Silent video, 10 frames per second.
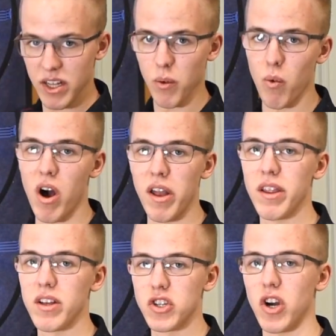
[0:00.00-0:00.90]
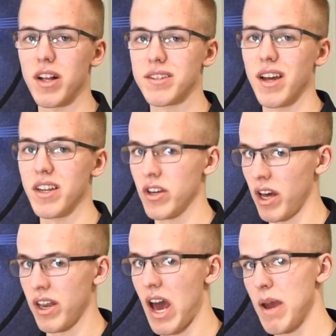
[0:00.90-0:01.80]
the 1, shot's done. You
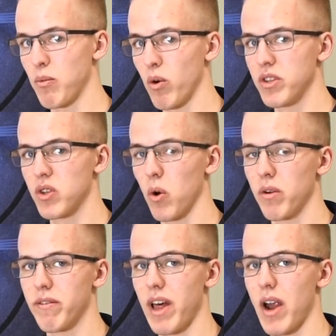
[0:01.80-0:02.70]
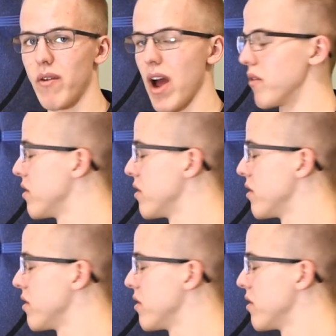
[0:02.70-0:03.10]
got 9 points total for that round.